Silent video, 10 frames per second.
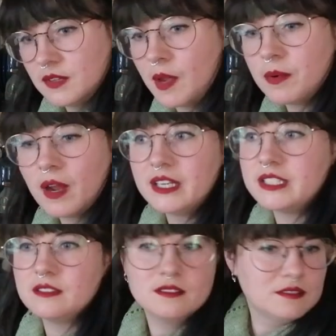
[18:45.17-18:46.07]
I brought
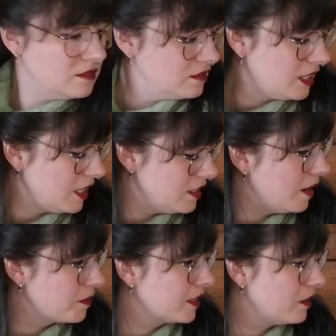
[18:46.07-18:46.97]
it. Did I
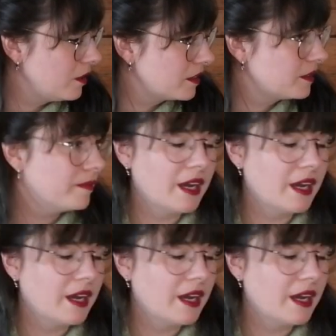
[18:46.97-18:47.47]
not bring it over?